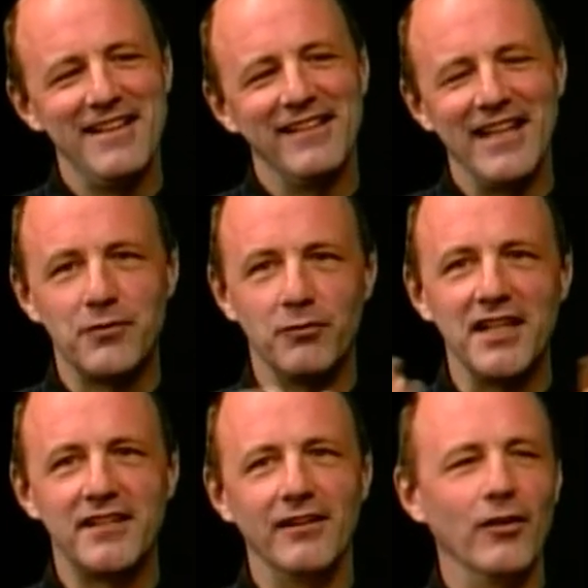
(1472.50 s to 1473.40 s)
That's
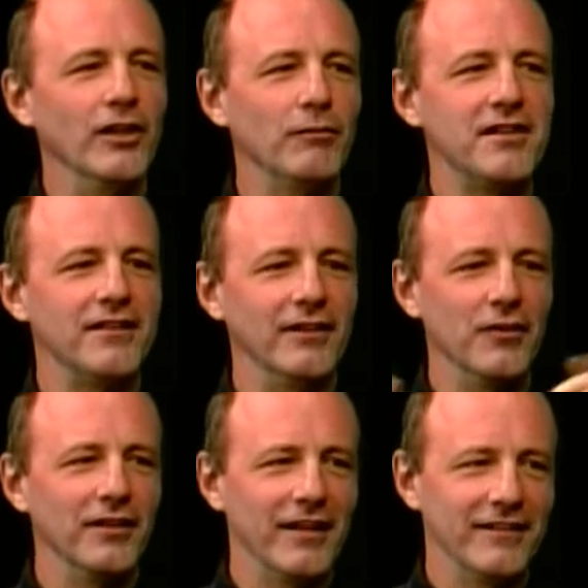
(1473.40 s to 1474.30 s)
that's the only reason
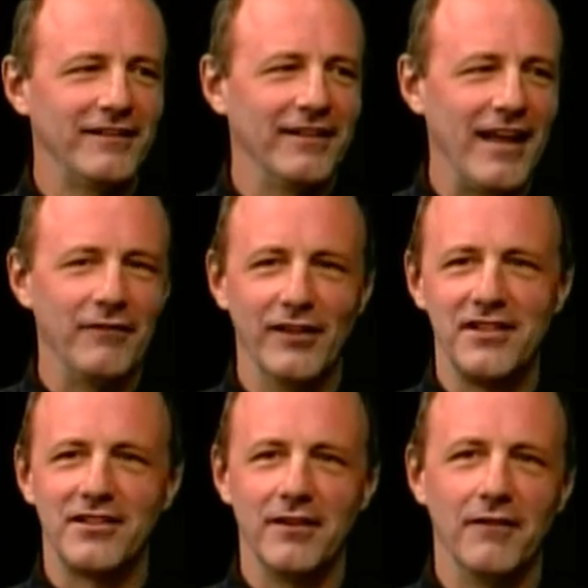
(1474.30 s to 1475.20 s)
alone to, to have
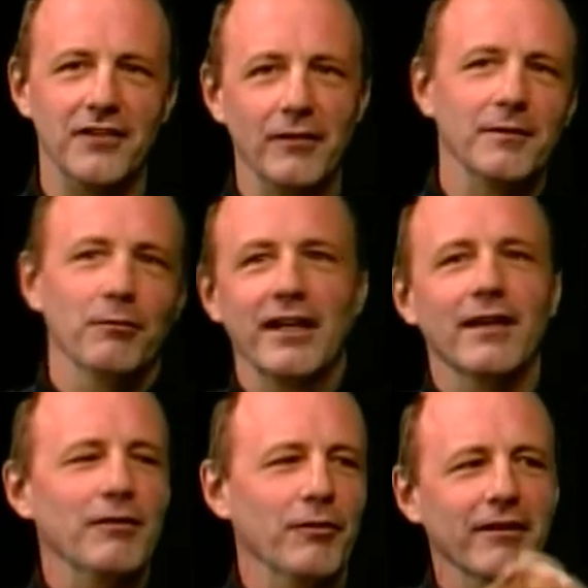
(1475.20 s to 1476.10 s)
less stuff. You don't have to bring it
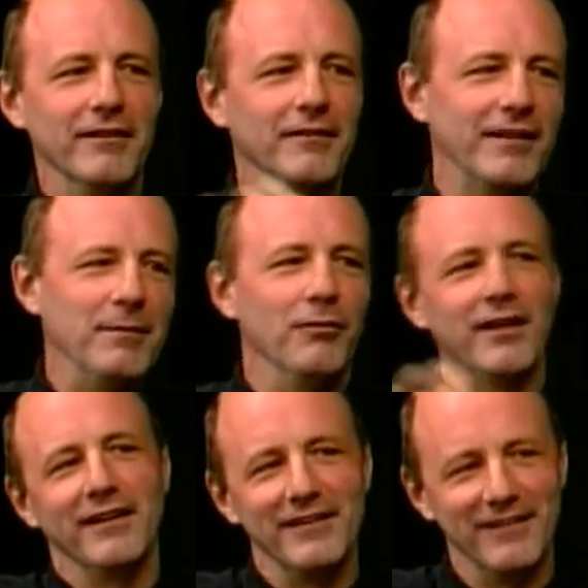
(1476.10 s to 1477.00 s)
everywhere and keep bringing it.